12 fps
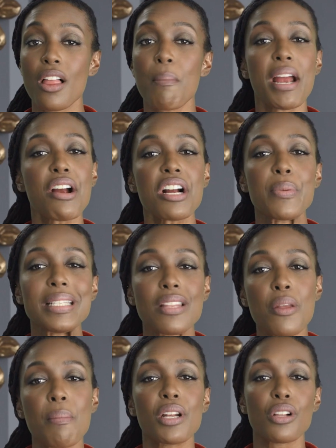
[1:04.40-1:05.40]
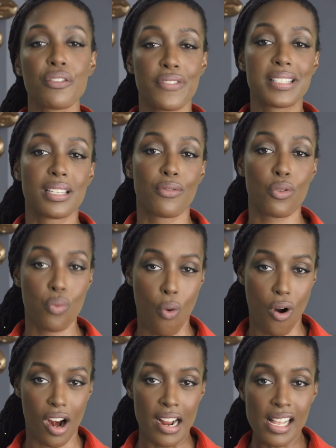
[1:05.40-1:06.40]
America was in the middle of the Civil
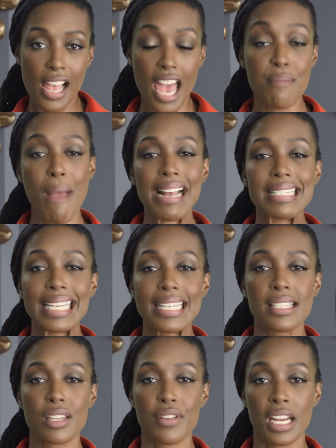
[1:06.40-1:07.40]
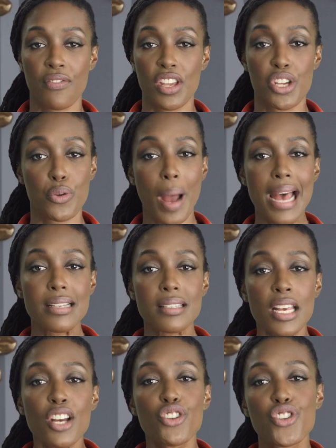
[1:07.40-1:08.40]
War, and Mexicans living in the US
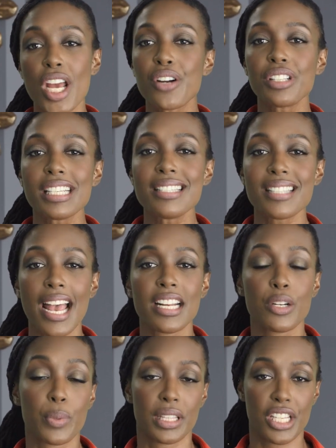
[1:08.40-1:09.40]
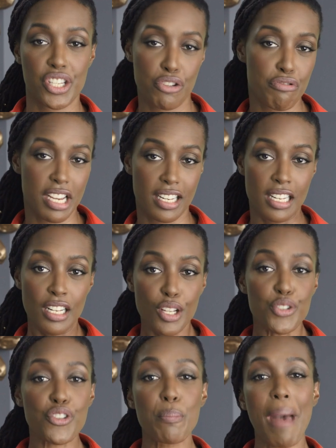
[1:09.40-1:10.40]
generally sided with the Union.
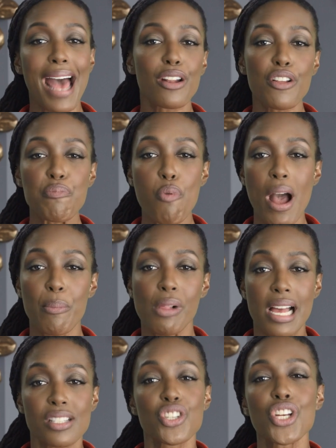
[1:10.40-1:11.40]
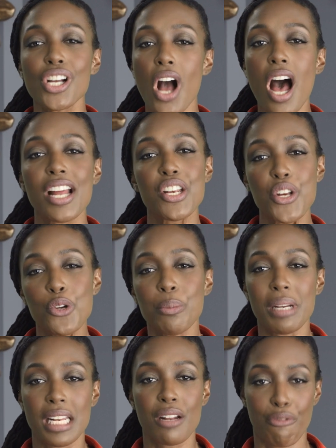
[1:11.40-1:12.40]
So the Battle of Puebla took on new
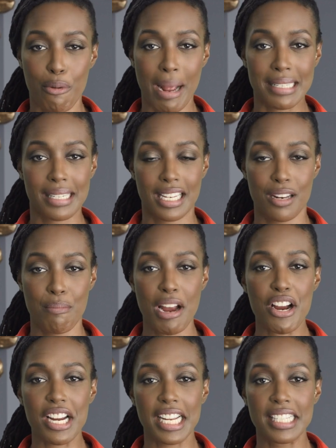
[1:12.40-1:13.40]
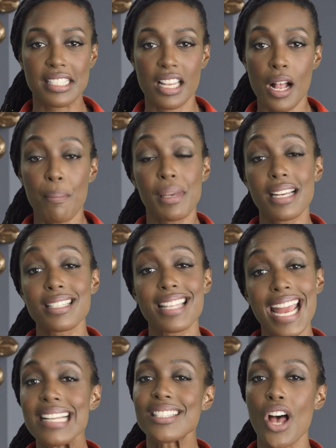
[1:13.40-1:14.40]
meaning for Mexican Americans because
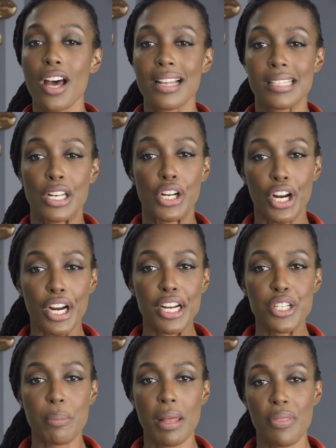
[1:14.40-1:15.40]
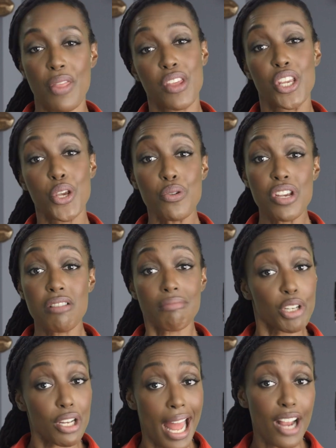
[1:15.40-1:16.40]
they saw it as an encouragement that the Union
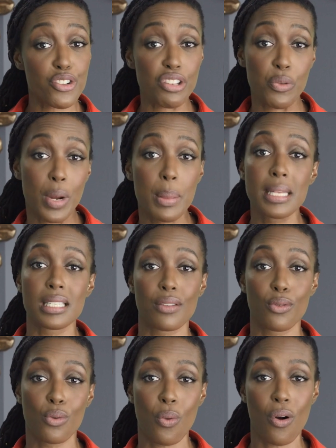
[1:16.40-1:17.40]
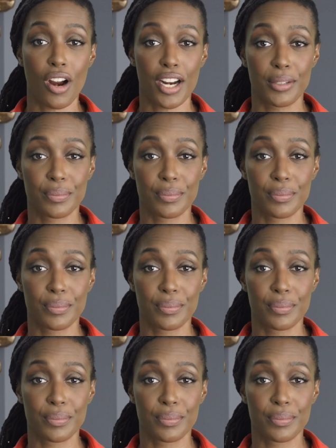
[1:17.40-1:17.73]
could actually win the Civil War.